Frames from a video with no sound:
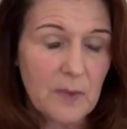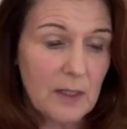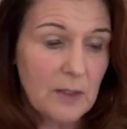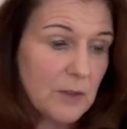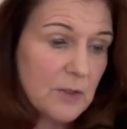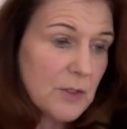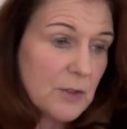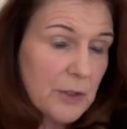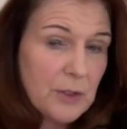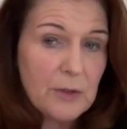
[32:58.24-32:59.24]
in your
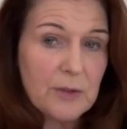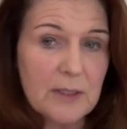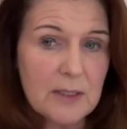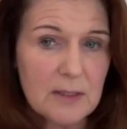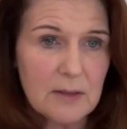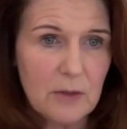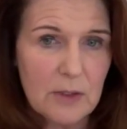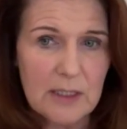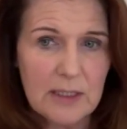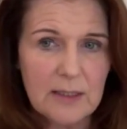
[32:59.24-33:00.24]
sort of current,
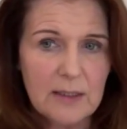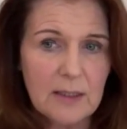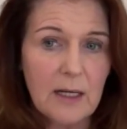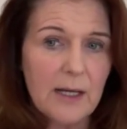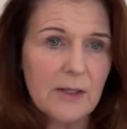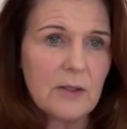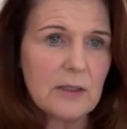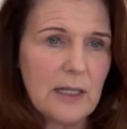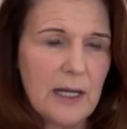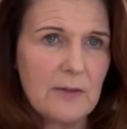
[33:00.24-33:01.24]
usually
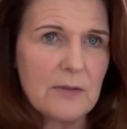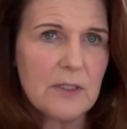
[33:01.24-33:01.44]
adult life.